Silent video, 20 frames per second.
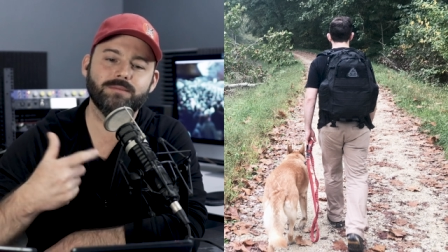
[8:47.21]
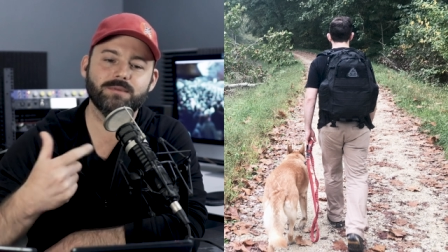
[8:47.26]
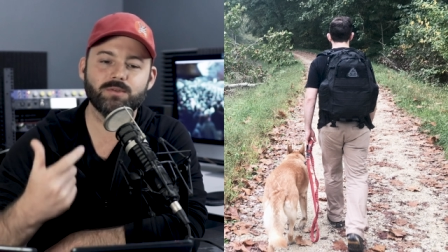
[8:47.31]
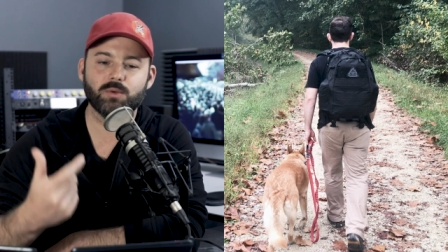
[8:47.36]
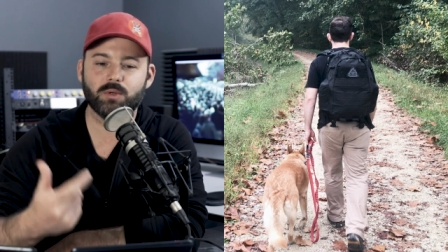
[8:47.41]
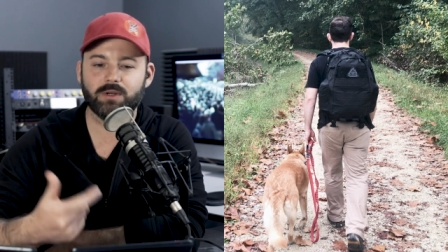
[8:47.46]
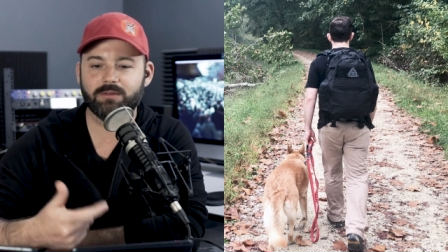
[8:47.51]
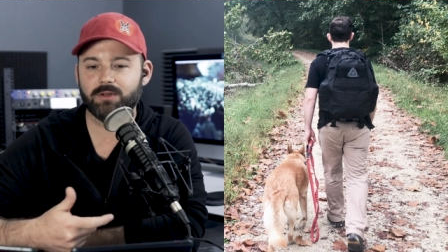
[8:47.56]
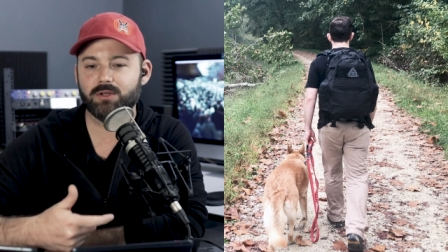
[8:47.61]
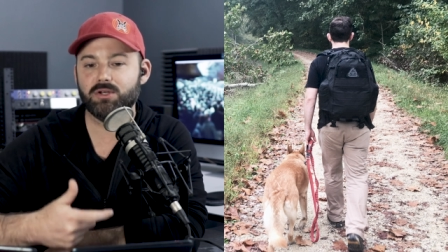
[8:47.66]

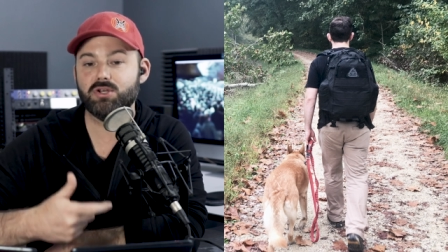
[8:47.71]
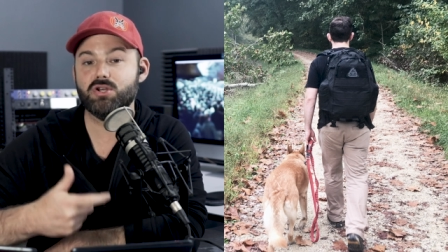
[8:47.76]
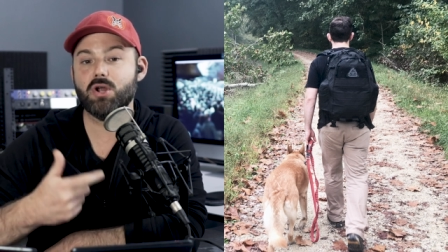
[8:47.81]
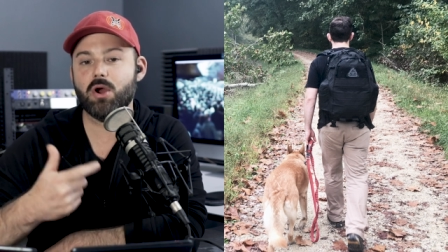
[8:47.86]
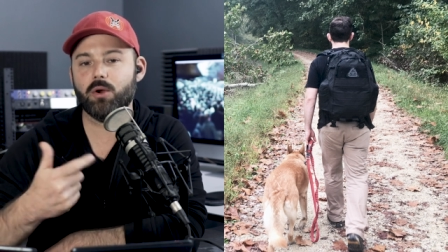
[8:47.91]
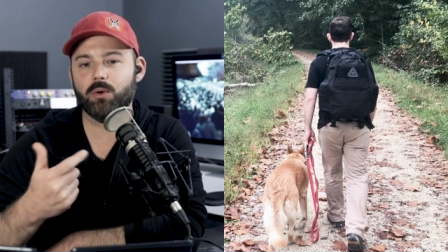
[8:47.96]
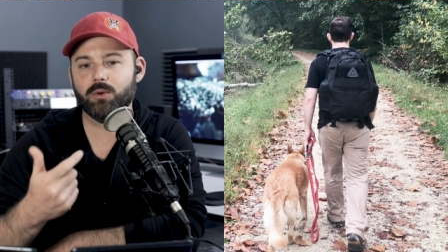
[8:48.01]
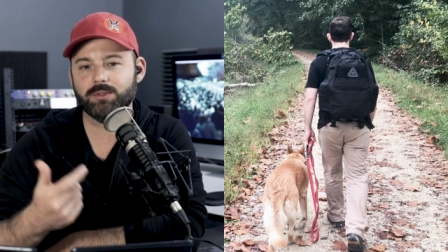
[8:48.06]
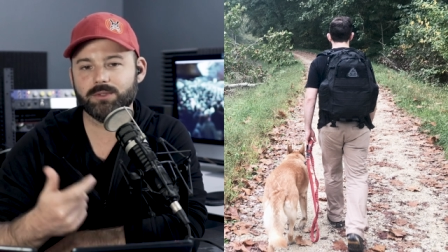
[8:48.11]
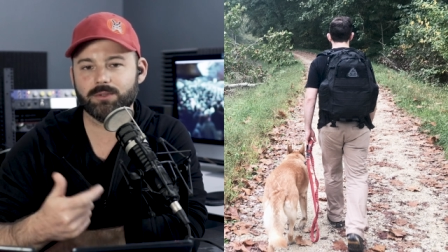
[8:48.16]
sort of a
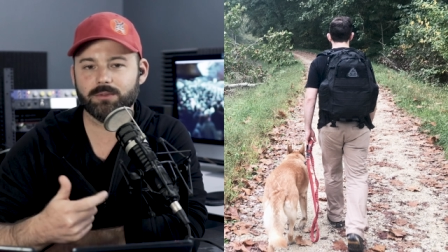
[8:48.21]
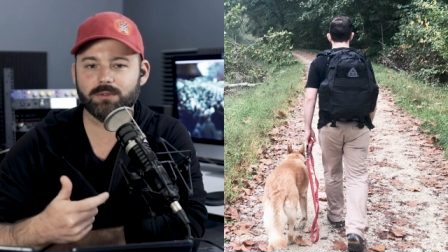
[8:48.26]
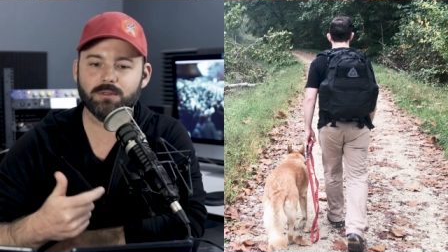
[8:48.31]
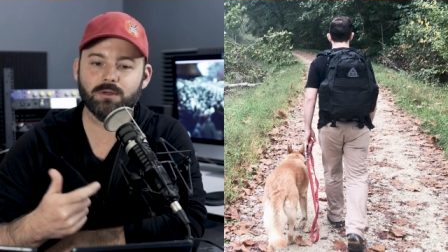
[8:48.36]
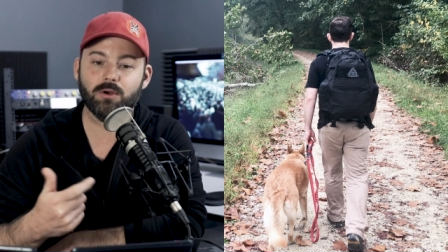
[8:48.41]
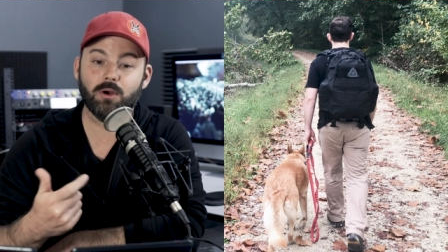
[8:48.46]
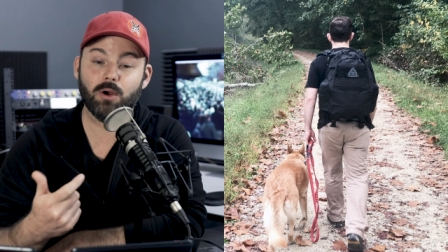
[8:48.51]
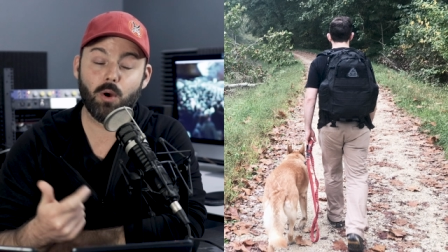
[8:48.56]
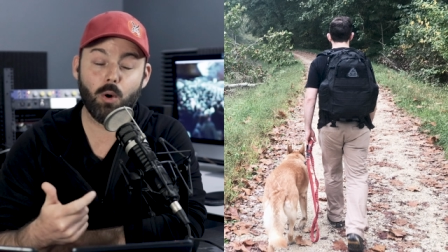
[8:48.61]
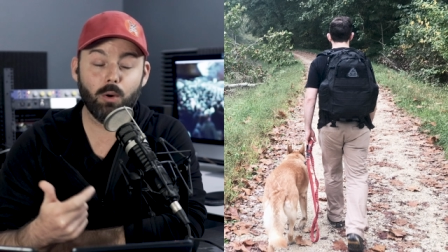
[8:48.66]
note or
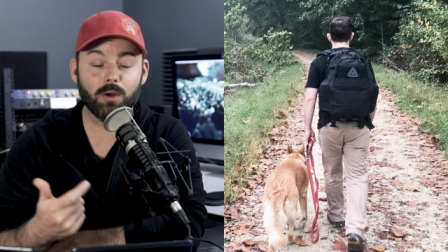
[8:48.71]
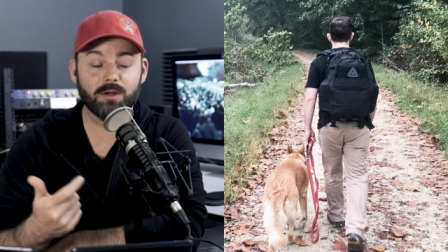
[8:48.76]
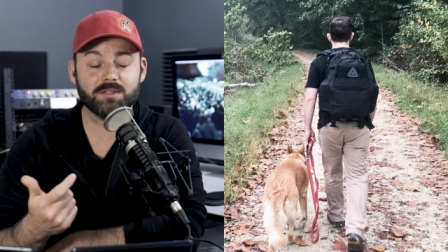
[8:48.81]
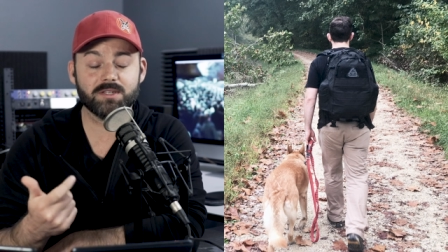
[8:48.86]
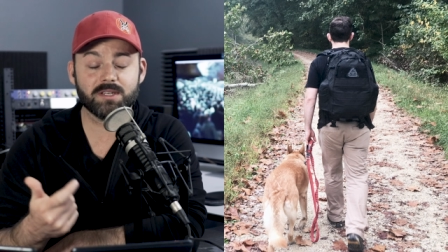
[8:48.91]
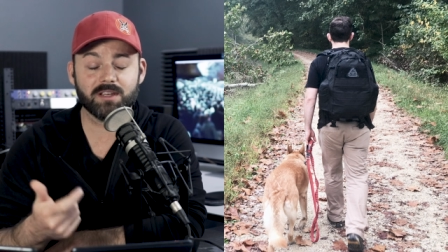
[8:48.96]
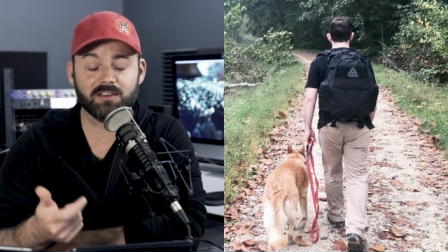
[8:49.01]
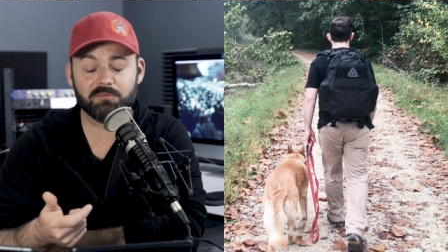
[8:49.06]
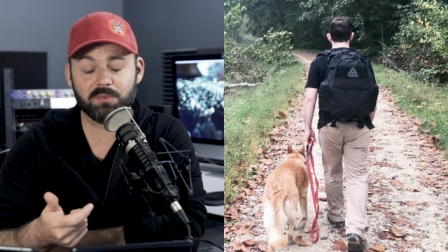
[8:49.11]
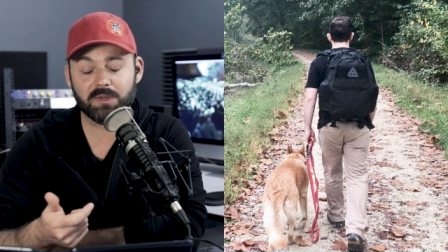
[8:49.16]
a horse
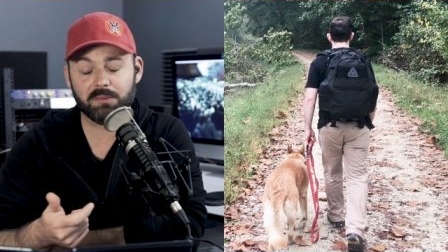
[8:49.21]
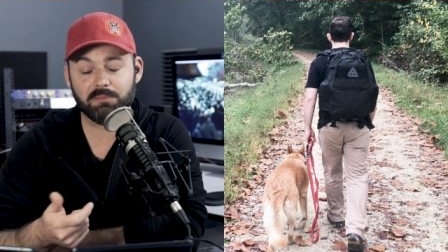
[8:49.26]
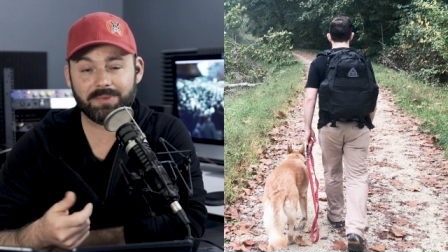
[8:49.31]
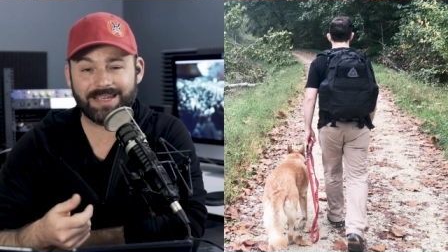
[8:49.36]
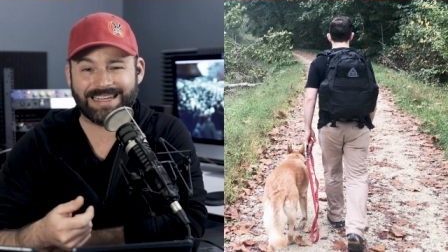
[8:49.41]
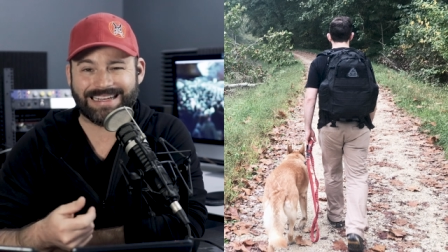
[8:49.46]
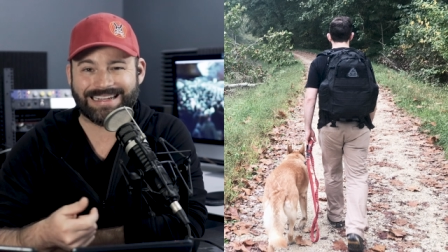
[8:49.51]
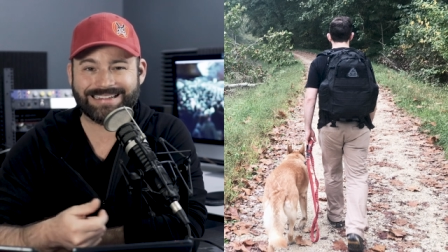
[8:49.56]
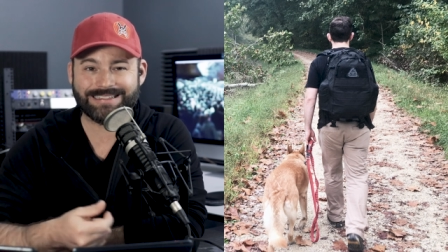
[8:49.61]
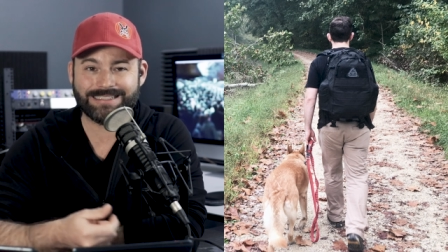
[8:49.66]
I've been
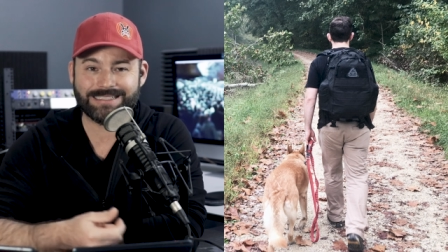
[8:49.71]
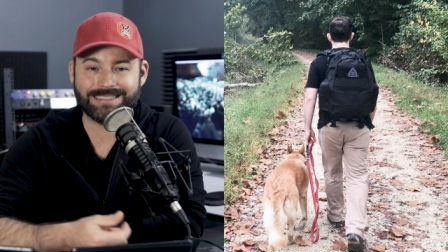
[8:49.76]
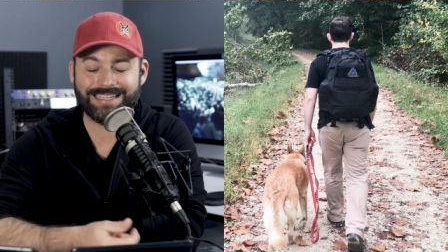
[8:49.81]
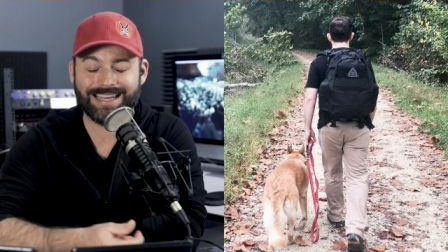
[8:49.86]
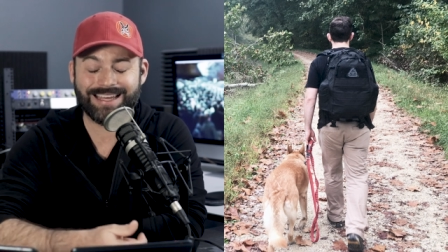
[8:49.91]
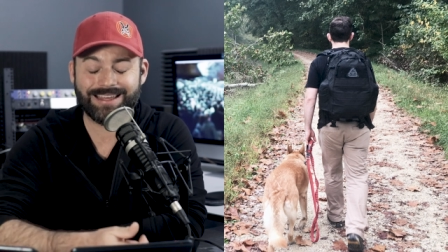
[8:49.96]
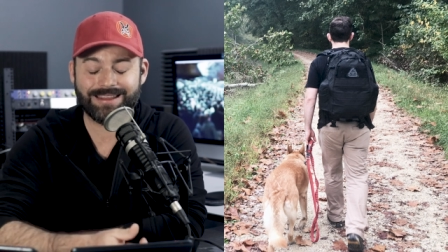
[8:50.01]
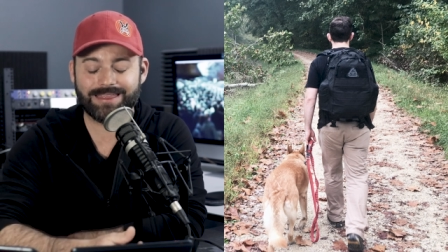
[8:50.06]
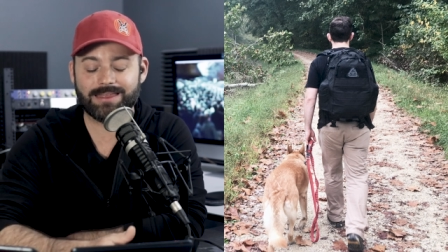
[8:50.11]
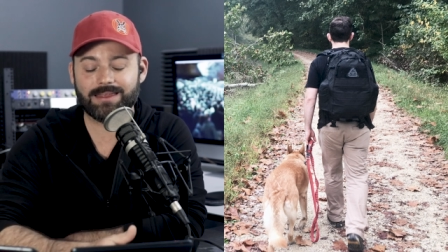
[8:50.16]
beating to death